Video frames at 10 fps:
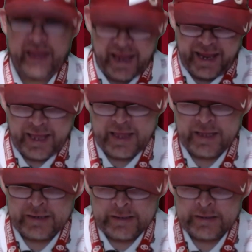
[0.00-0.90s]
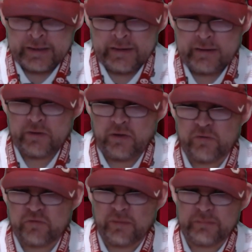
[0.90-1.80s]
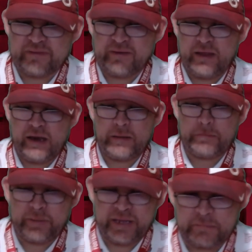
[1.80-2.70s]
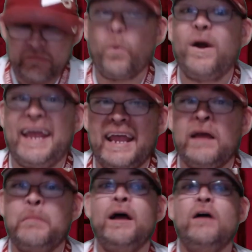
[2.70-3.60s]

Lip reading: and is on from 10 p.m. to 1 a.m.